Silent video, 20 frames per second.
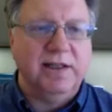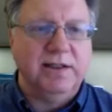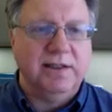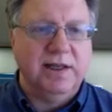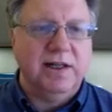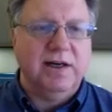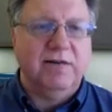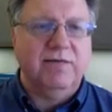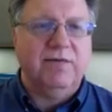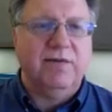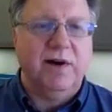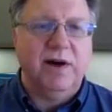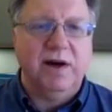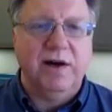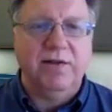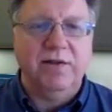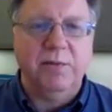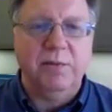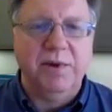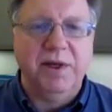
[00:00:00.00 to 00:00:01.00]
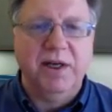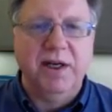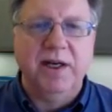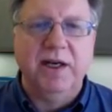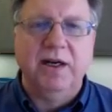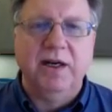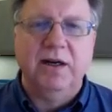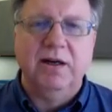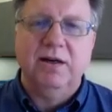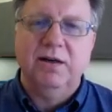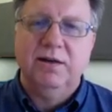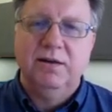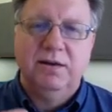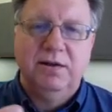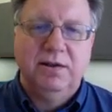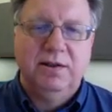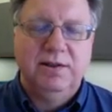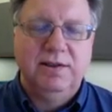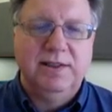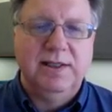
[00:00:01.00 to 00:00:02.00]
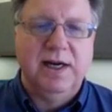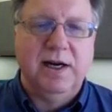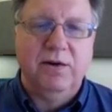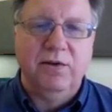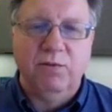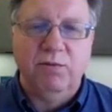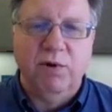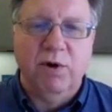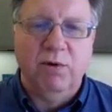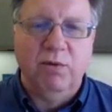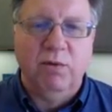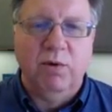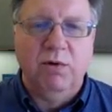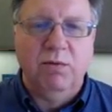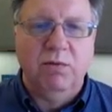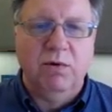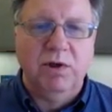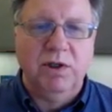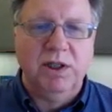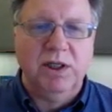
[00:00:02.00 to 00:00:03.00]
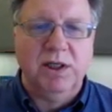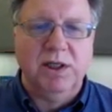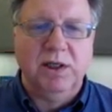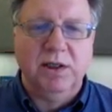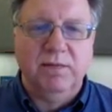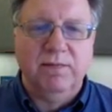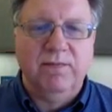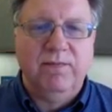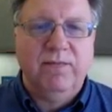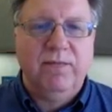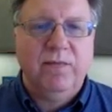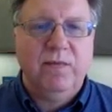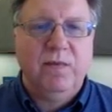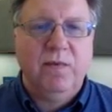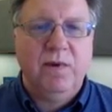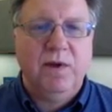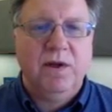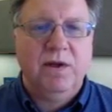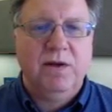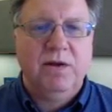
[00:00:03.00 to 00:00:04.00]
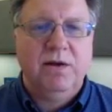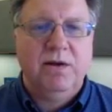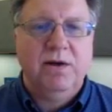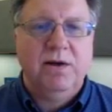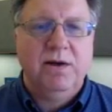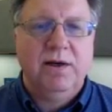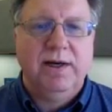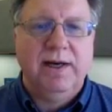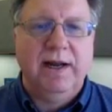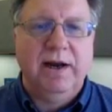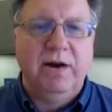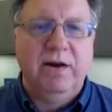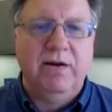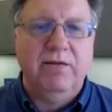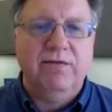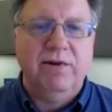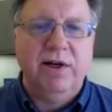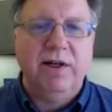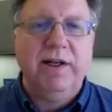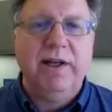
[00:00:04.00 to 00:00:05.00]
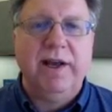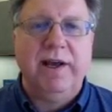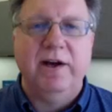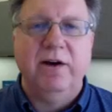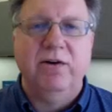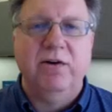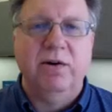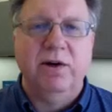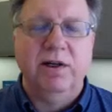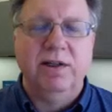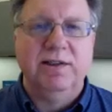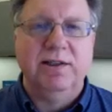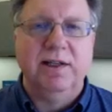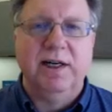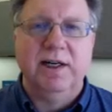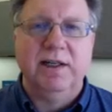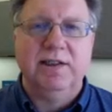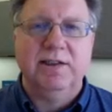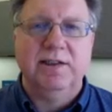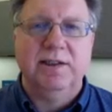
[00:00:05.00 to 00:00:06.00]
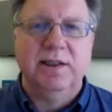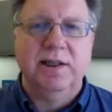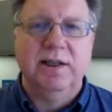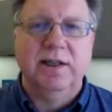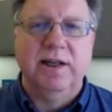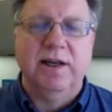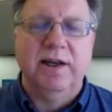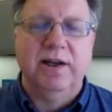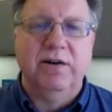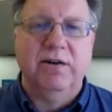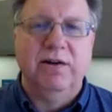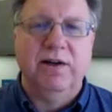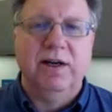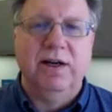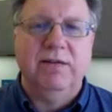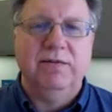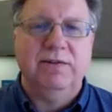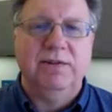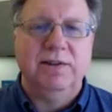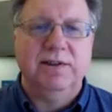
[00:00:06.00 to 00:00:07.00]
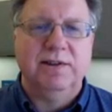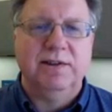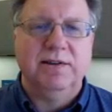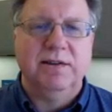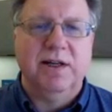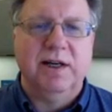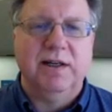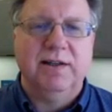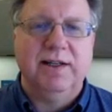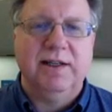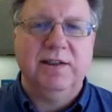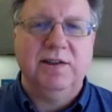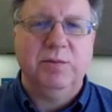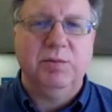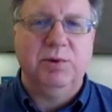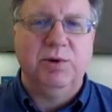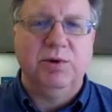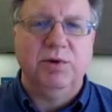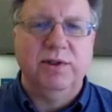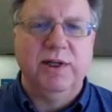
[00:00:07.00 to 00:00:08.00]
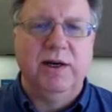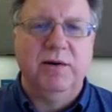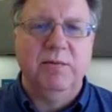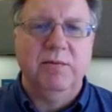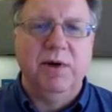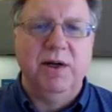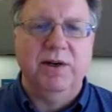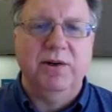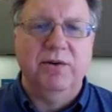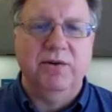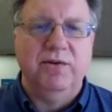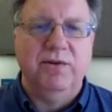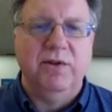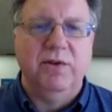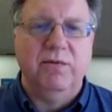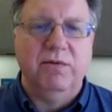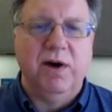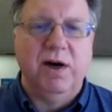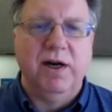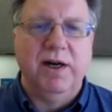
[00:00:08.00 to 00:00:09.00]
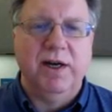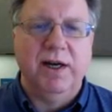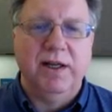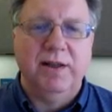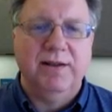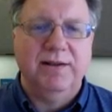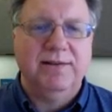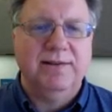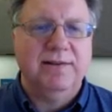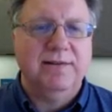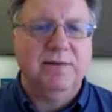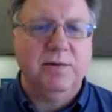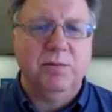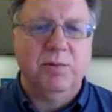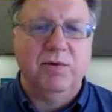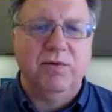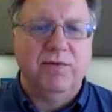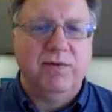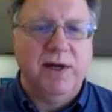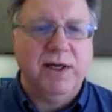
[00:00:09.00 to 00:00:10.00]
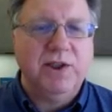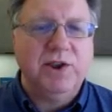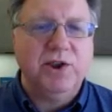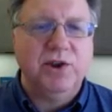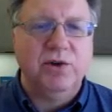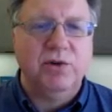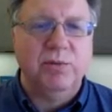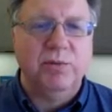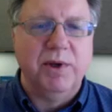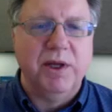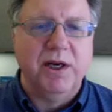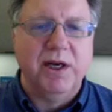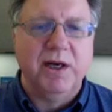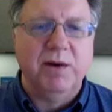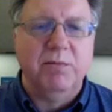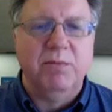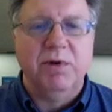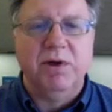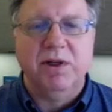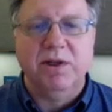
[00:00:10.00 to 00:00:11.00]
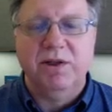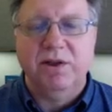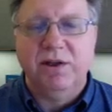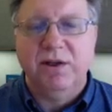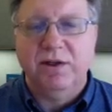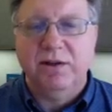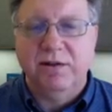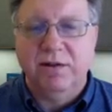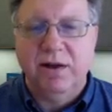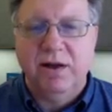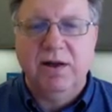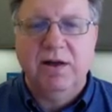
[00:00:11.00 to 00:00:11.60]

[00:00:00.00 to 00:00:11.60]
identify the meeting down the road when we're done. Now, event category is the next thing that you'll have to select. That's a pull-down menu to the right. This is a professional meeting, but you could